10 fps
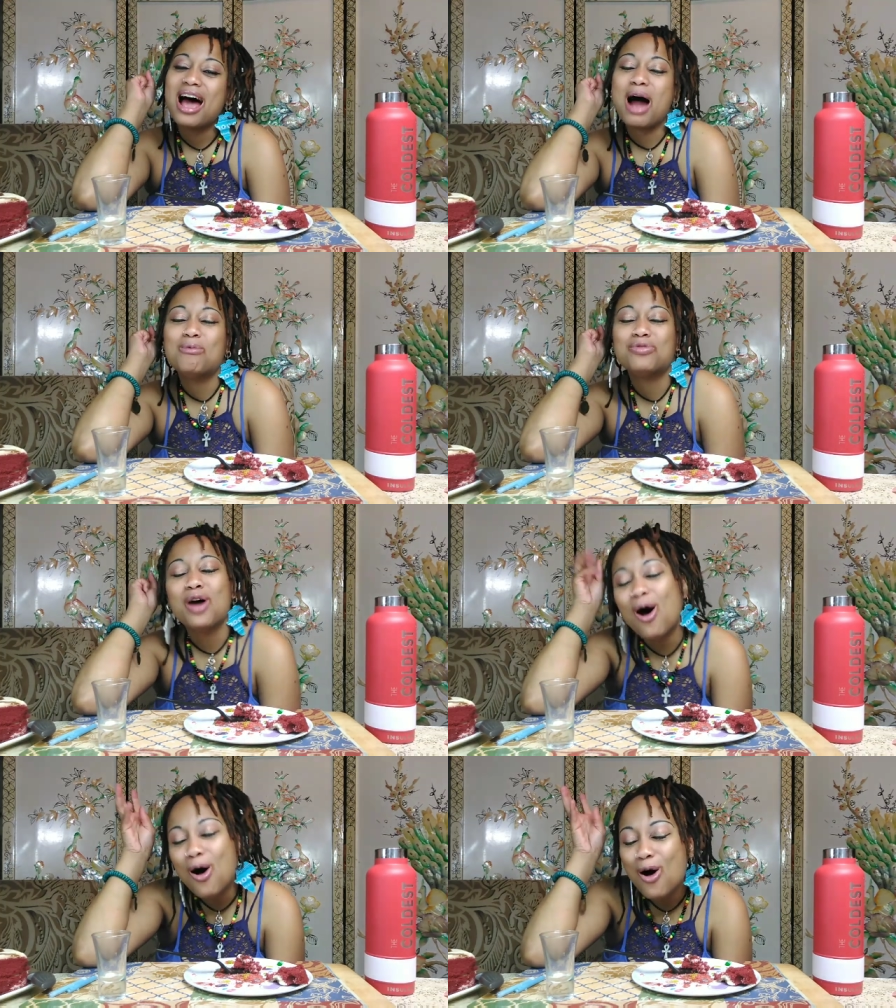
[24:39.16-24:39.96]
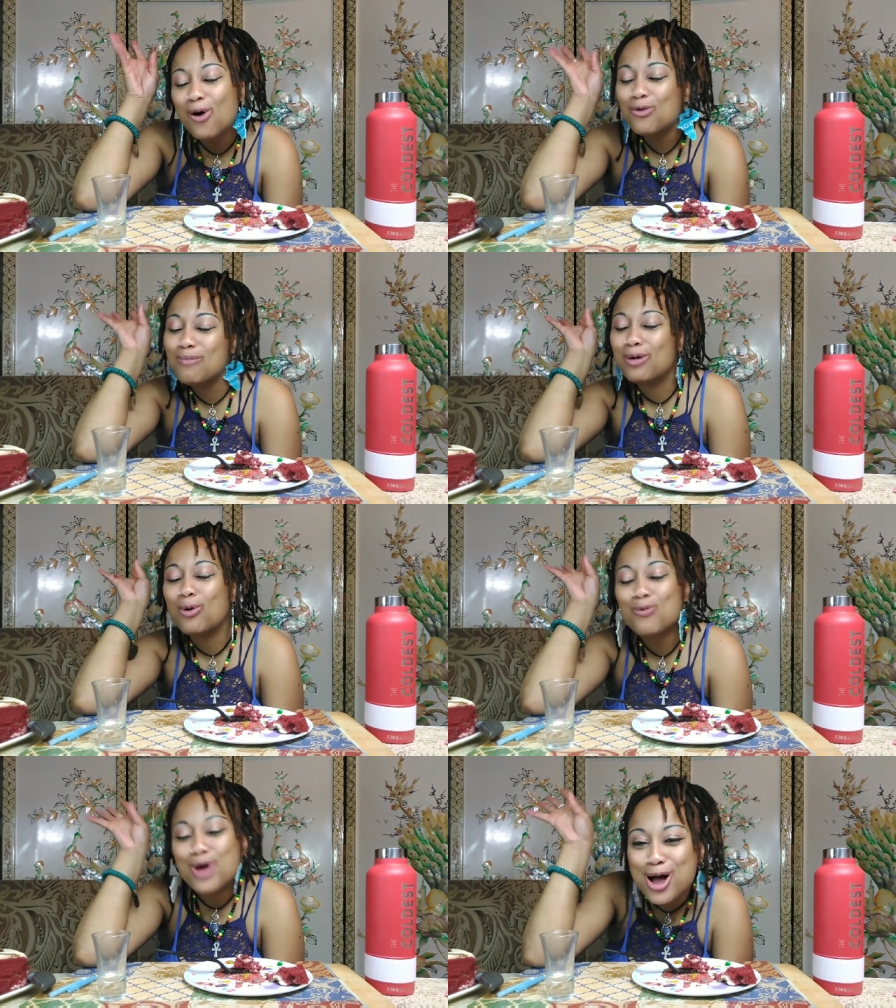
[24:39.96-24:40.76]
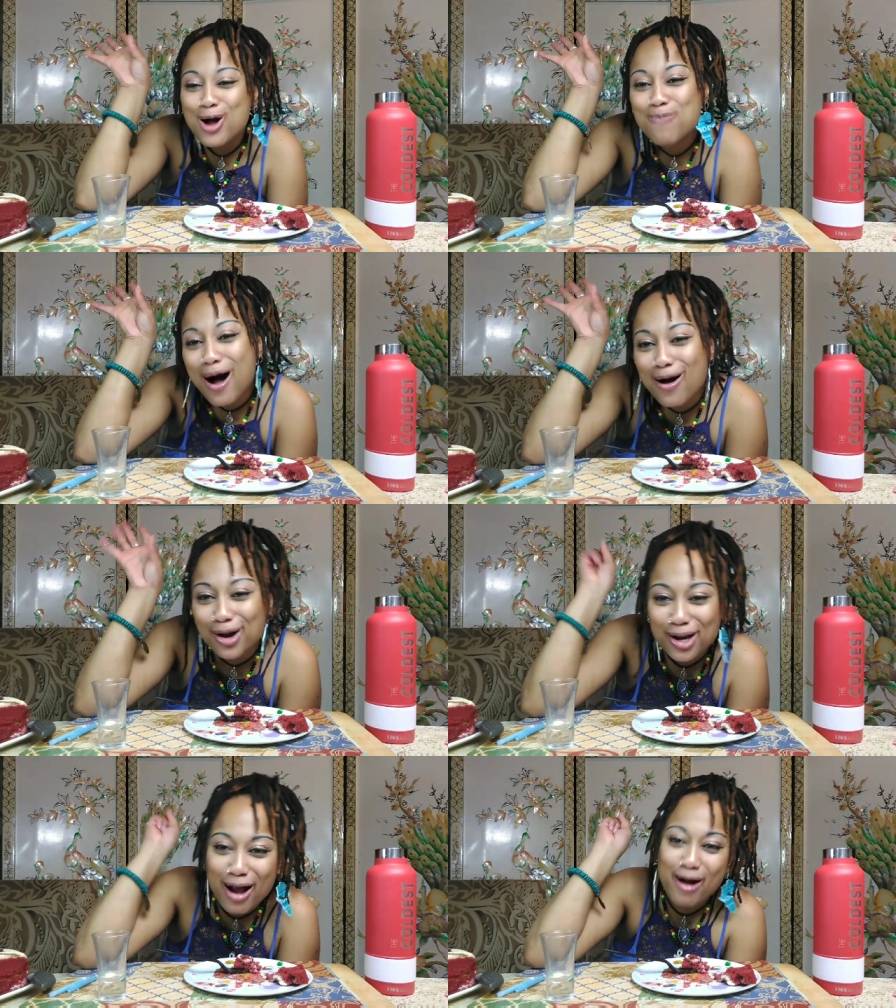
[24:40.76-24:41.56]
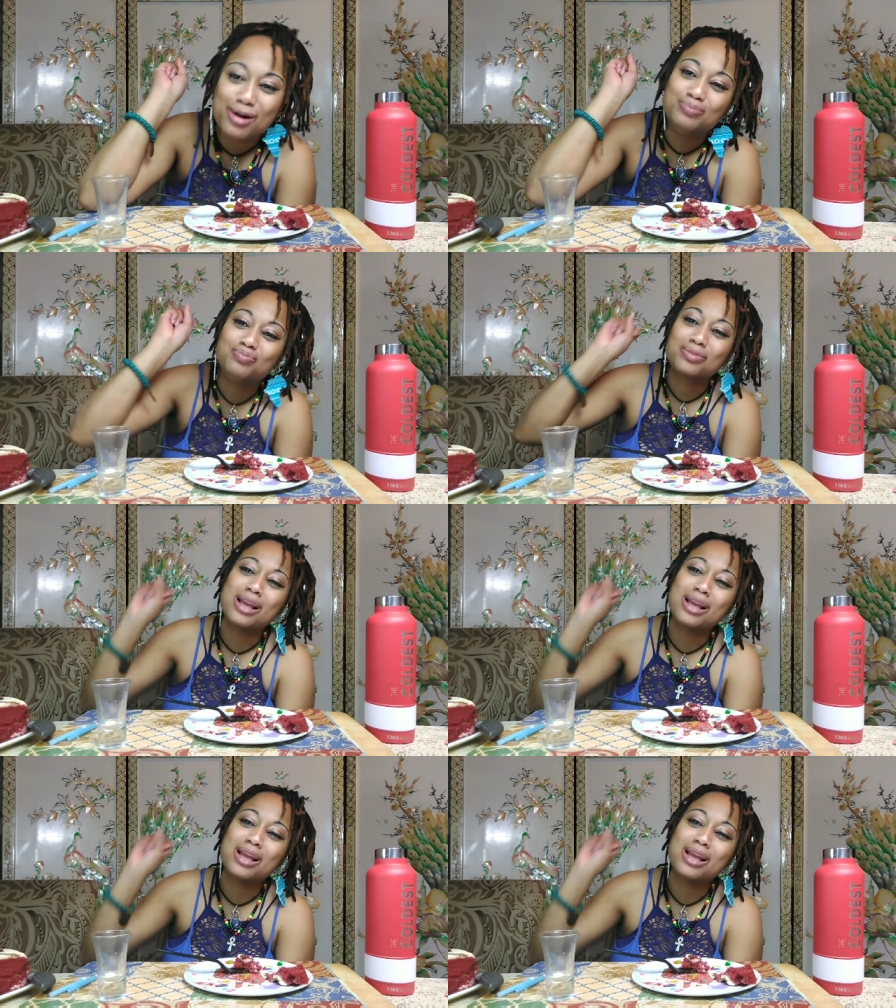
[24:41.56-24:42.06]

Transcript: I withhold with my willpower, y'all.